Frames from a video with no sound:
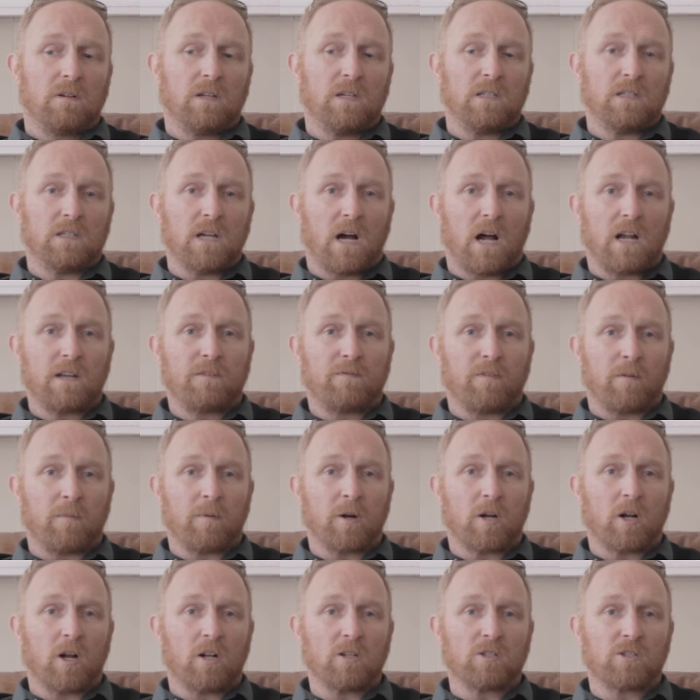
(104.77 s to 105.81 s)
He died from
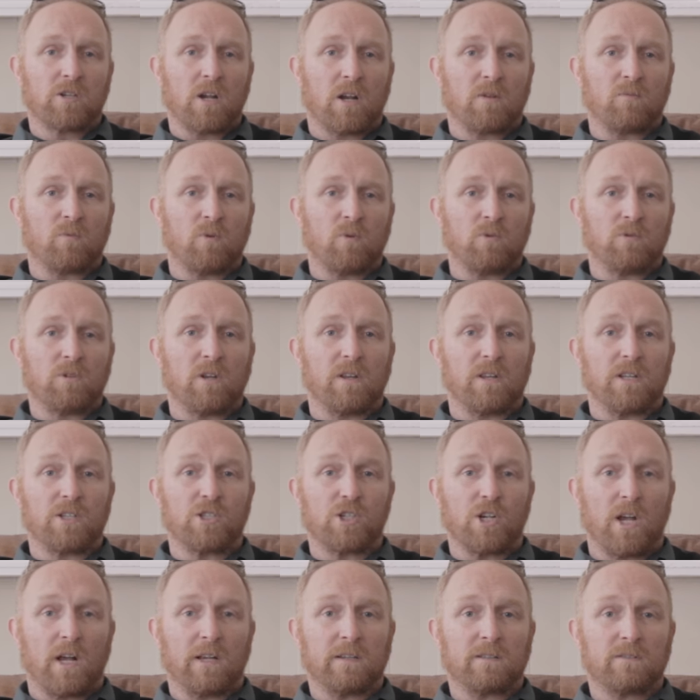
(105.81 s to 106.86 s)
a gunshot wound to the
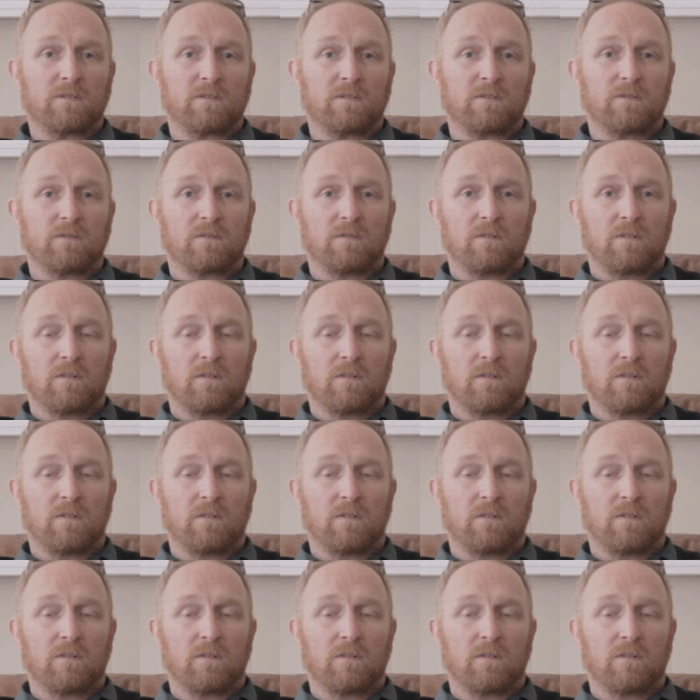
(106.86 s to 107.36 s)
chest.